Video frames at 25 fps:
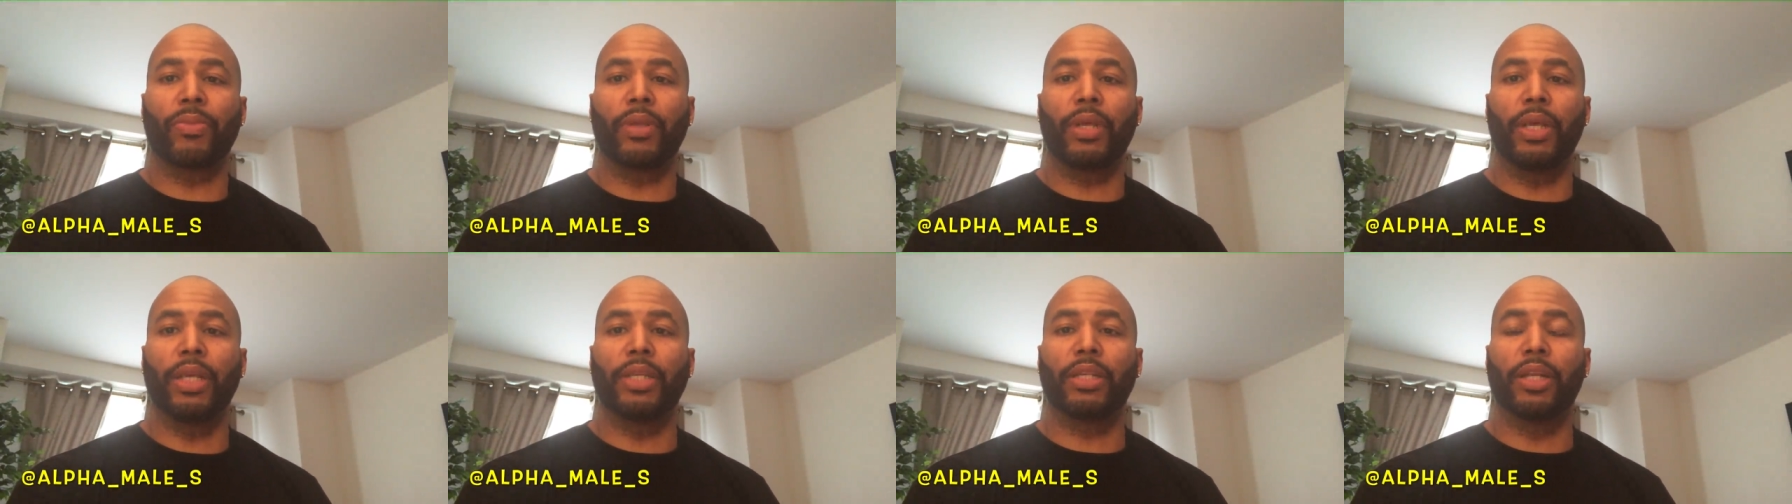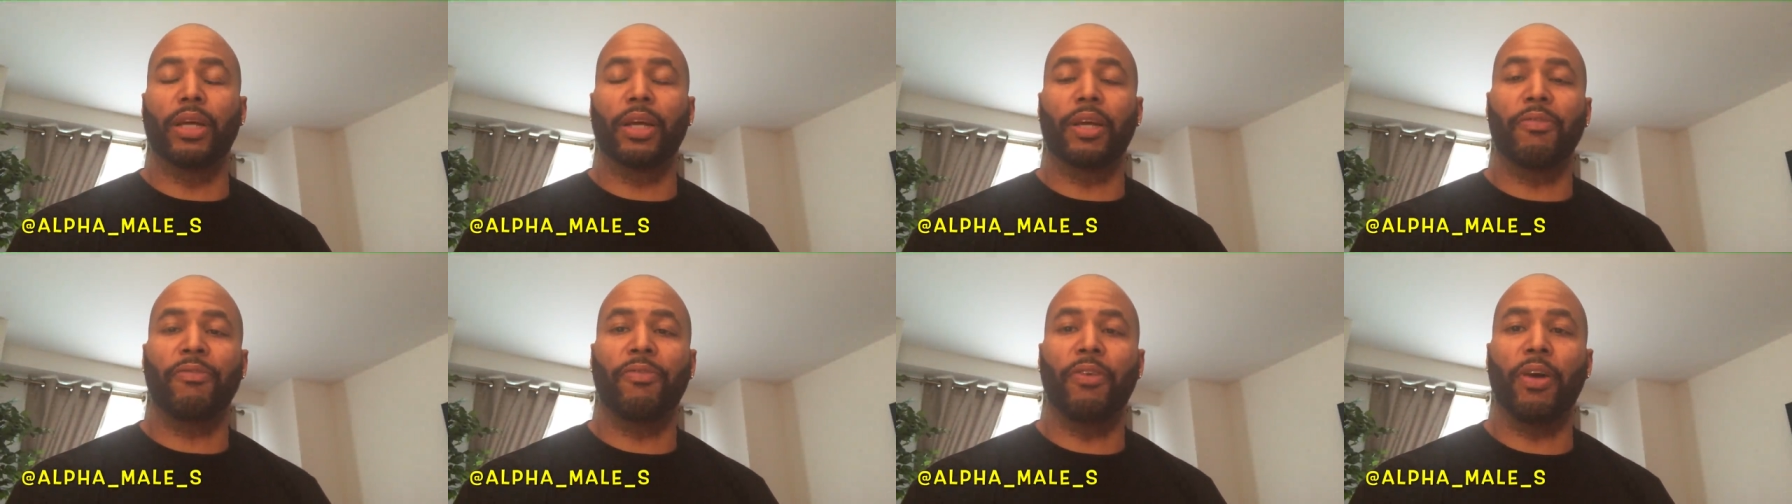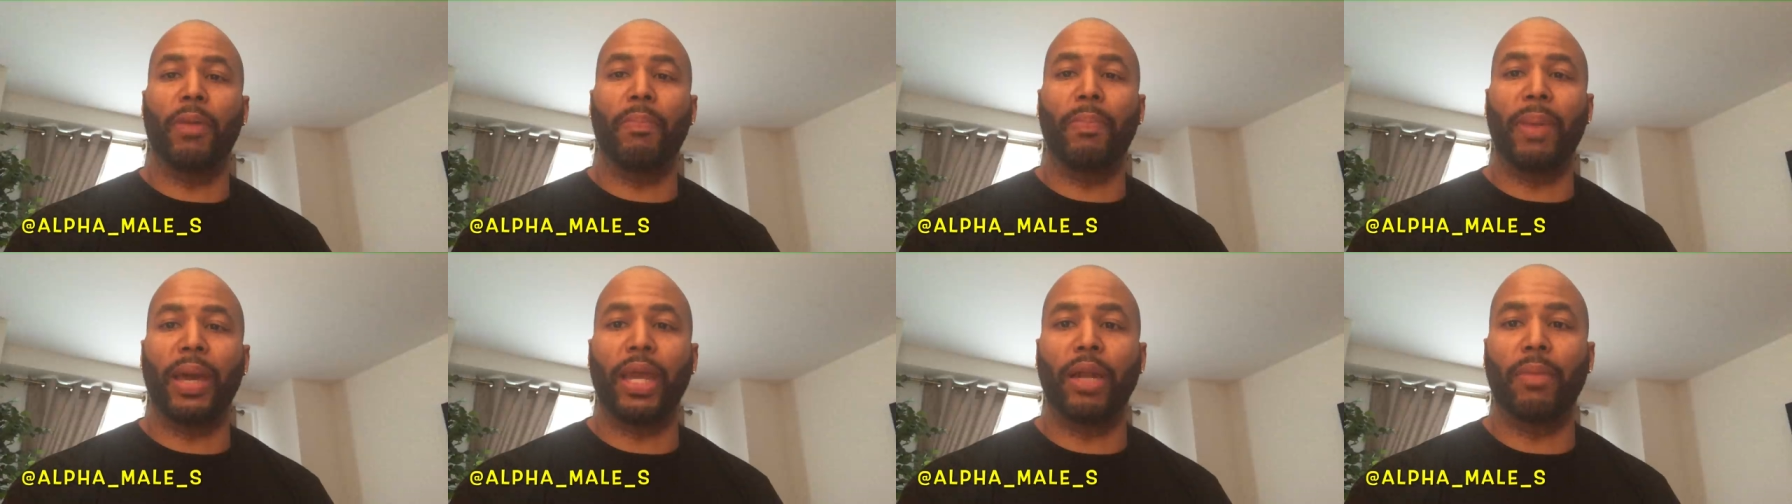is looking for
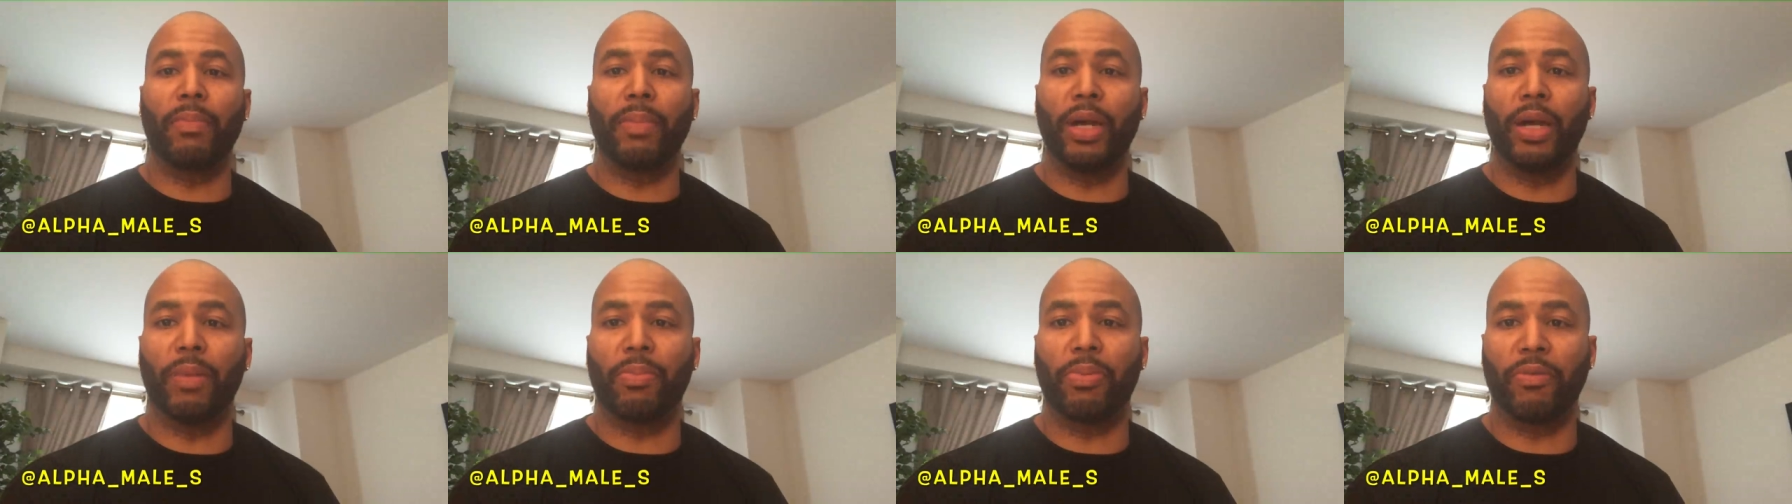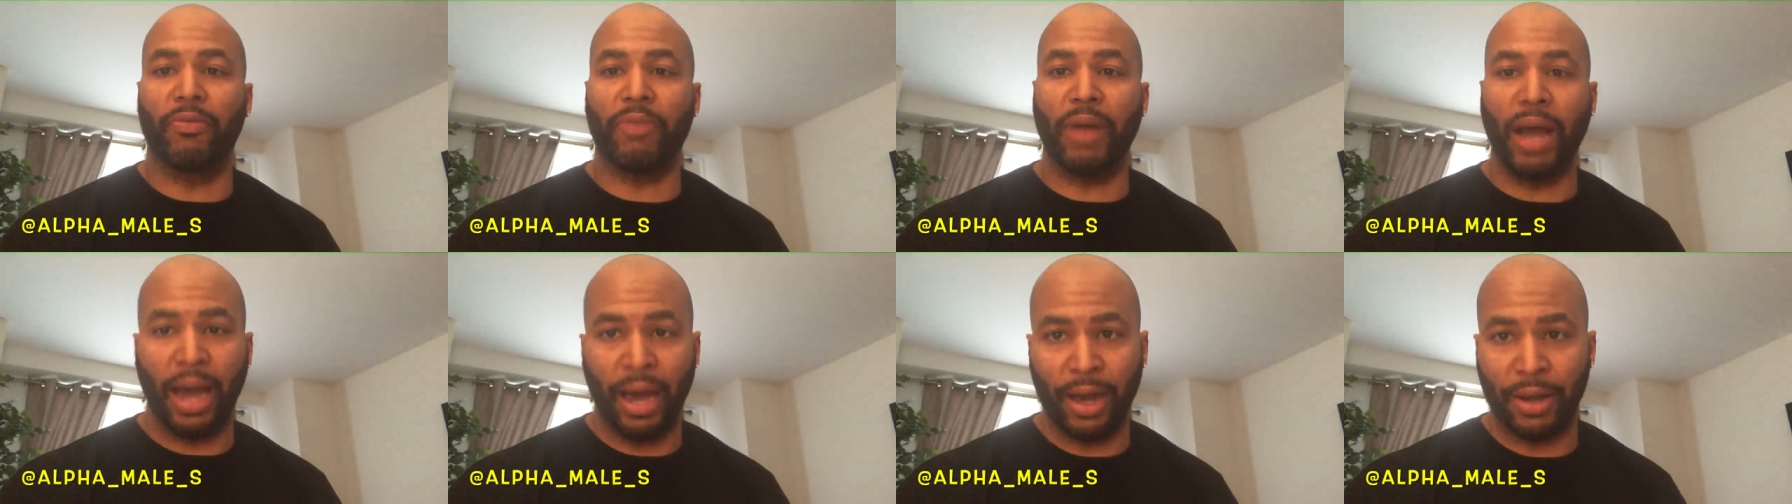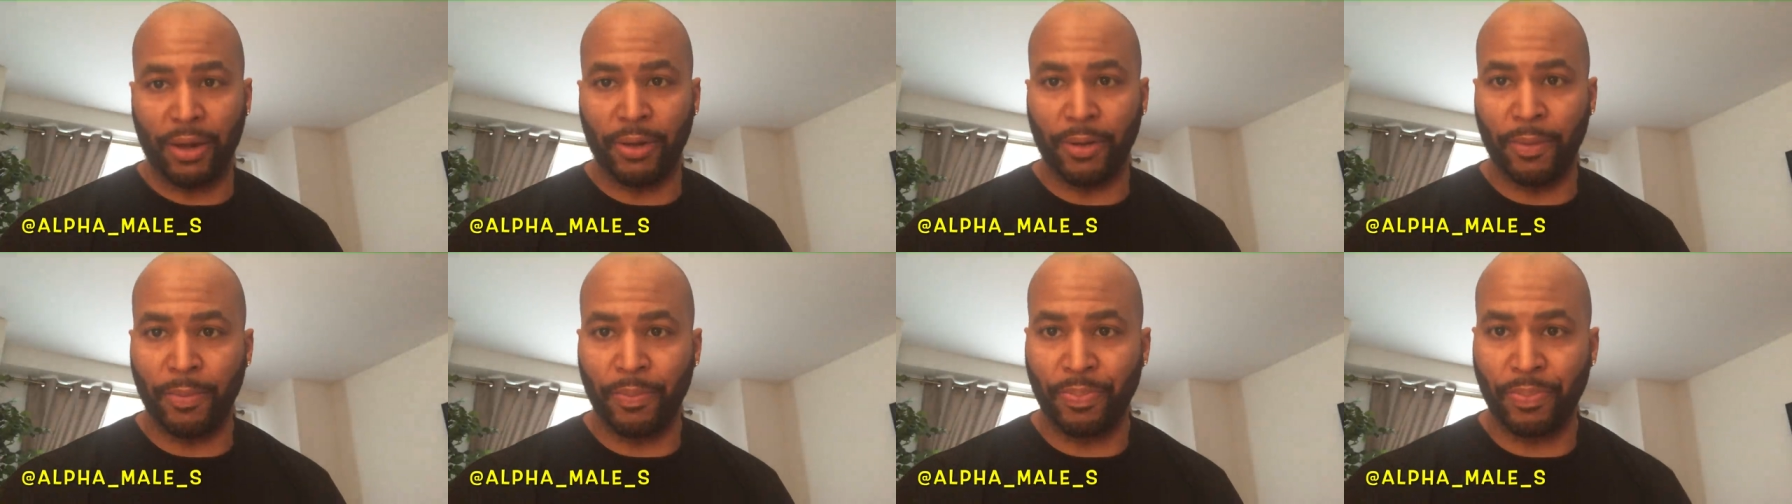a beta male
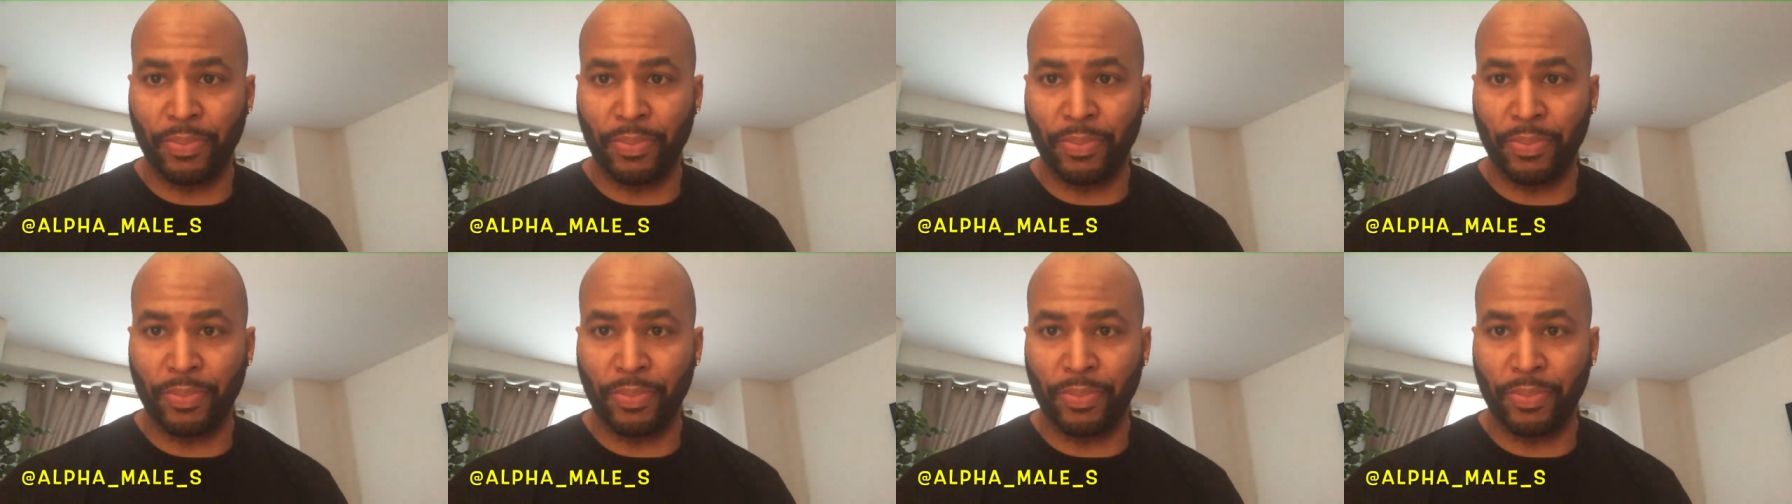provider,